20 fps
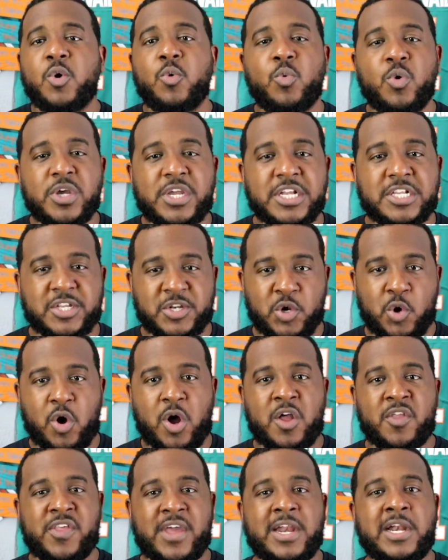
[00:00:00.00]
We'll get to know
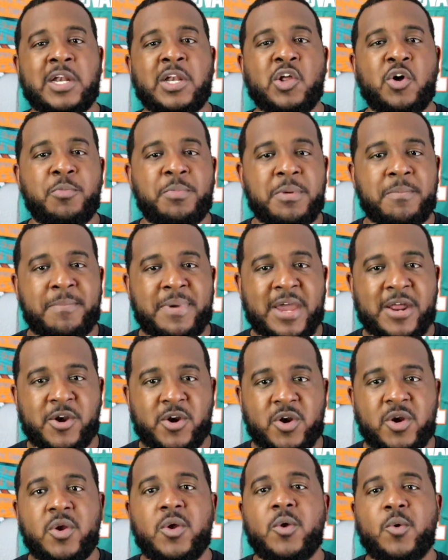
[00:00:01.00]
all that a little bit
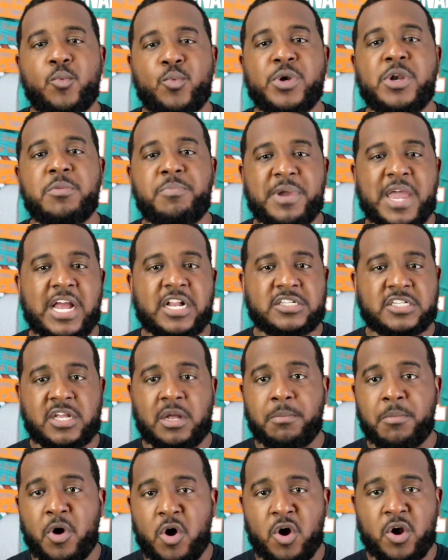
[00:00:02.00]
better when the pads
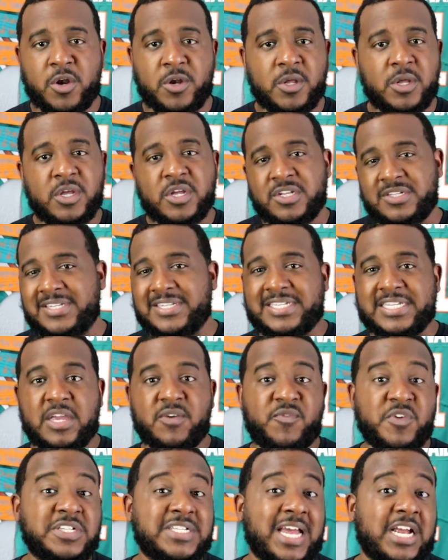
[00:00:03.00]
come on to see
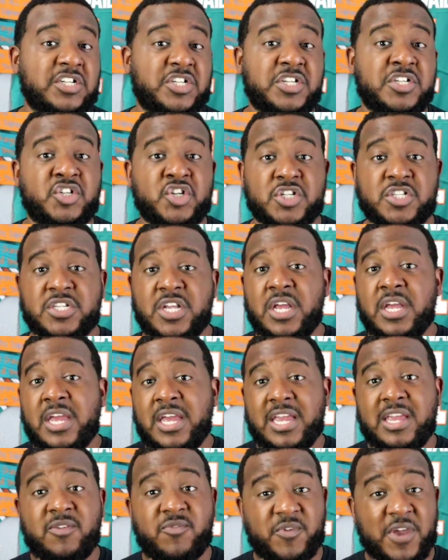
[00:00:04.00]
if he's actually just
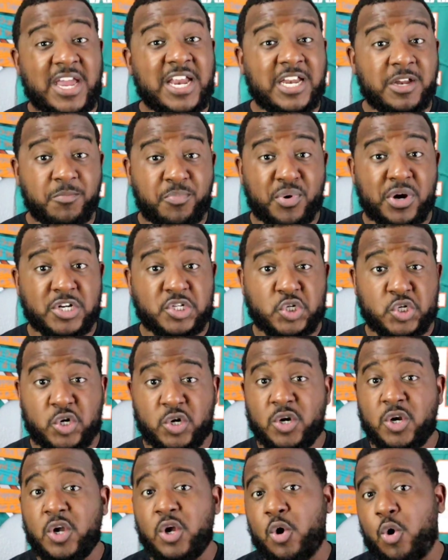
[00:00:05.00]
evading
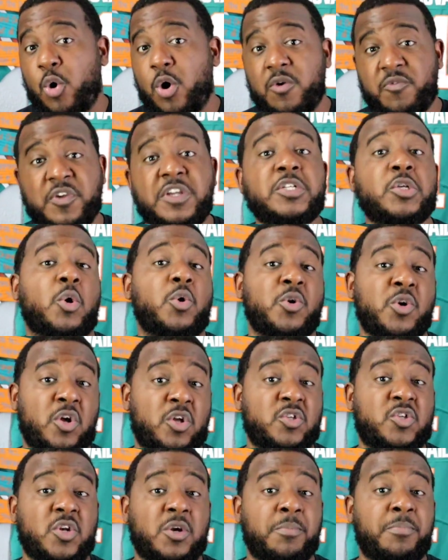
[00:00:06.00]
pressure or if he's holding
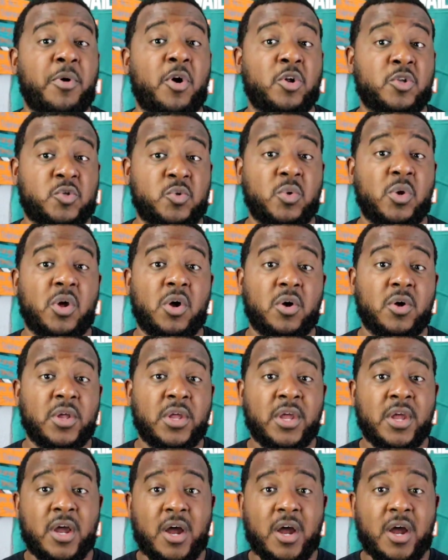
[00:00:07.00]
on to the ball too long.